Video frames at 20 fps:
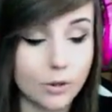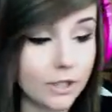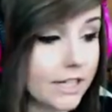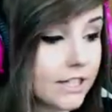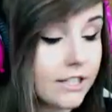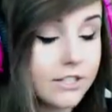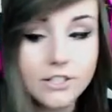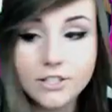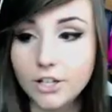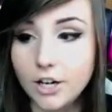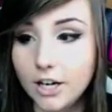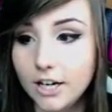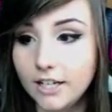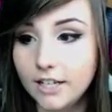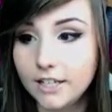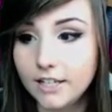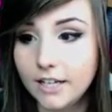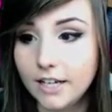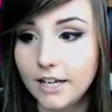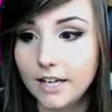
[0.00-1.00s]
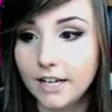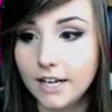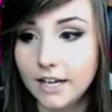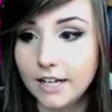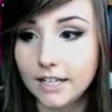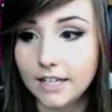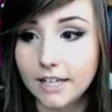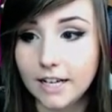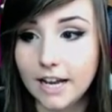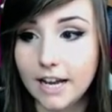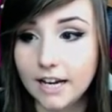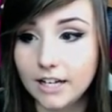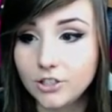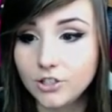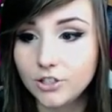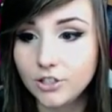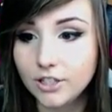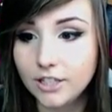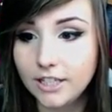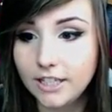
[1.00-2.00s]
can start and I can
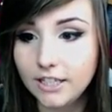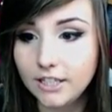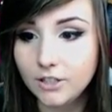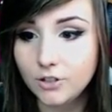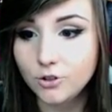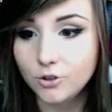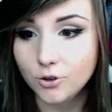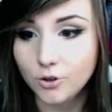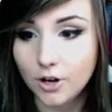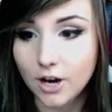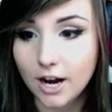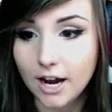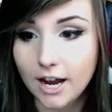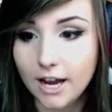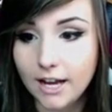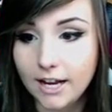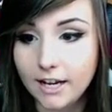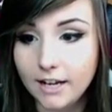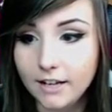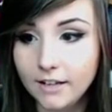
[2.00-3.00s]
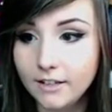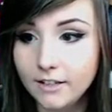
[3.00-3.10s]
actually try